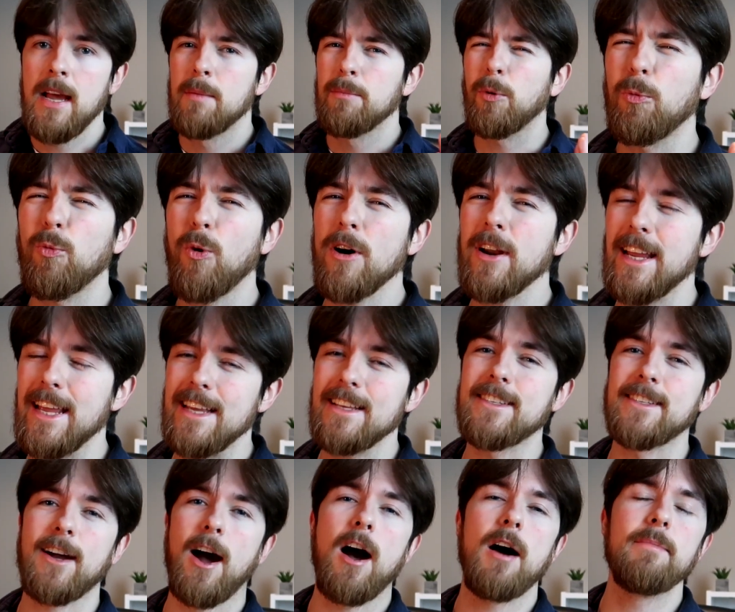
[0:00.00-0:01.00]
But what
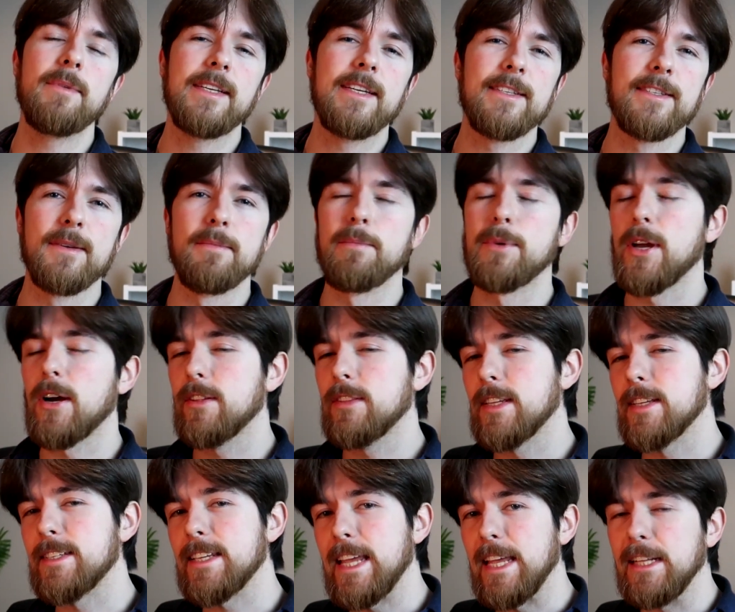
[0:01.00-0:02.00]
is communism beyond
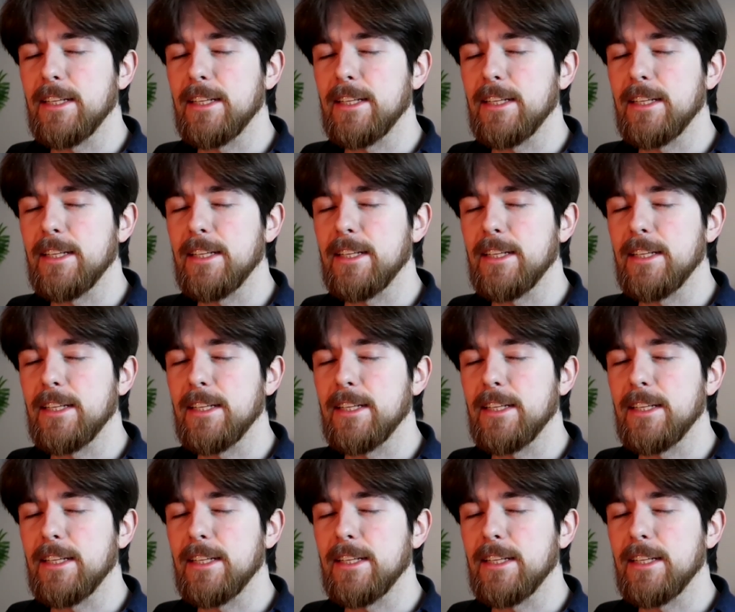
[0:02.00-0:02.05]
this